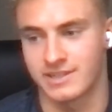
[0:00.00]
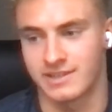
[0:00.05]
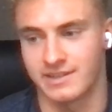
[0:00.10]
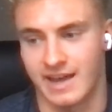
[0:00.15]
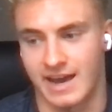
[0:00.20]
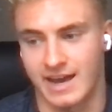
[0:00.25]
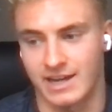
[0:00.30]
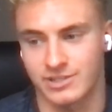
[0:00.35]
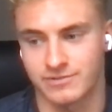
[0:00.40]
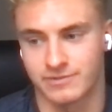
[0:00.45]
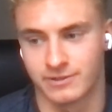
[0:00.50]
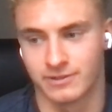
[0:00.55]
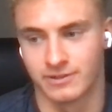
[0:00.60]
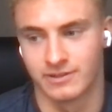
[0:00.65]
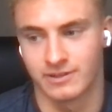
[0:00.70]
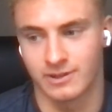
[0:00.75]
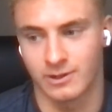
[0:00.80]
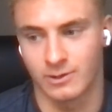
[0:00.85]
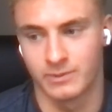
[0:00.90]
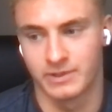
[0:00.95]
just in
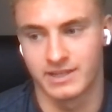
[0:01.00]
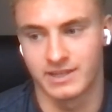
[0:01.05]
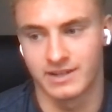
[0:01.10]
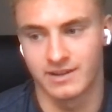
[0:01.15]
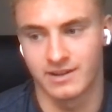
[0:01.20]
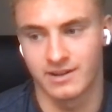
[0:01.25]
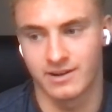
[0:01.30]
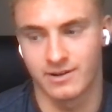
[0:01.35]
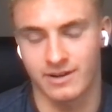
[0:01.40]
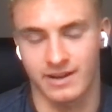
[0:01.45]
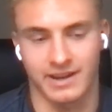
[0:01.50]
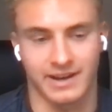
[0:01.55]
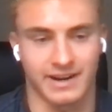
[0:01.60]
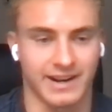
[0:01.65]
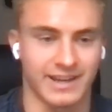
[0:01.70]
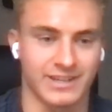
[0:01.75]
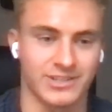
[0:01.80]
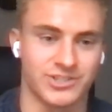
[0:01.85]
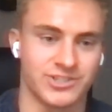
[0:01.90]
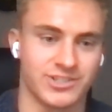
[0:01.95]
Nashville a week ago, and
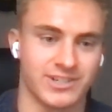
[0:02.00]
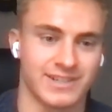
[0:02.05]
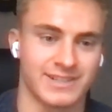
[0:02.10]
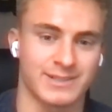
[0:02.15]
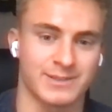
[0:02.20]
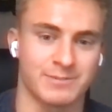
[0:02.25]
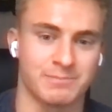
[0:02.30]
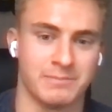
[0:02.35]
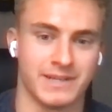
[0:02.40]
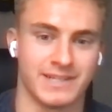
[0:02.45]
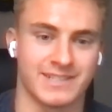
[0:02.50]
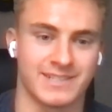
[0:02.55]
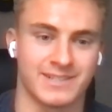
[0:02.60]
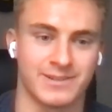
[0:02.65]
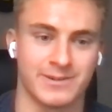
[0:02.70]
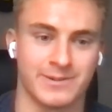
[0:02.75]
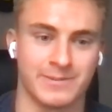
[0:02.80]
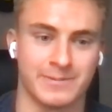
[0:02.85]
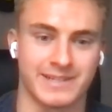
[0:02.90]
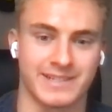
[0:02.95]
I just missed
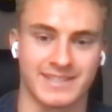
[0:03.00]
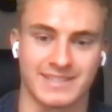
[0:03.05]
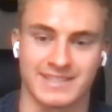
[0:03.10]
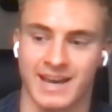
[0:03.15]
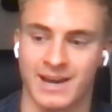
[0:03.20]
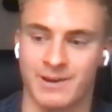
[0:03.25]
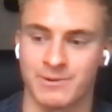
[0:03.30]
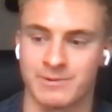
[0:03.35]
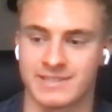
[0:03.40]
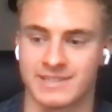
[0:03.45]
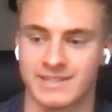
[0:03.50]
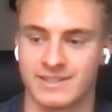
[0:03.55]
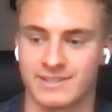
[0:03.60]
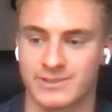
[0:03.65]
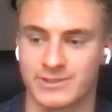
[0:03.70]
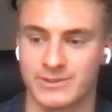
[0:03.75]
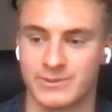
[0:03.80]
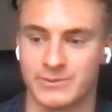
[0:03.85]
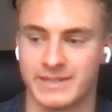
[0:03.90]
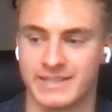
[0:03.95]
you because I was there
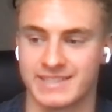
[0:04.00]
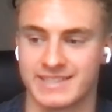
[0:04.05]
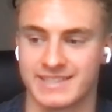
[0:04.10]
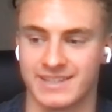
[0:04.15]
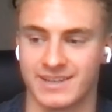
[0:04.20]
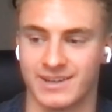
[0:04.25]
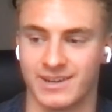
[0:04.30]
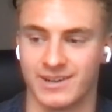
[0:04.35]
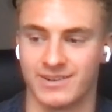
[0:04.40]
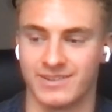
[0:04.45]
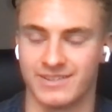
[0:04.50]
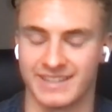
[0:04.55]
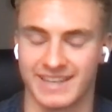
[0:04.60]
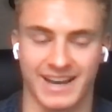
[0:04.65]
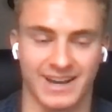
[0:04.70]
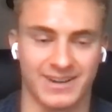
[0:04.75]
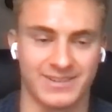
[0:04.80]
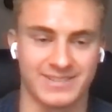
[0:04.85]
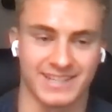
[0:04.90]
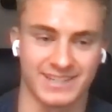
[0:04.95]
two weeks ago. Oh, really?
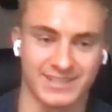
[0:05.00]
Yeah, I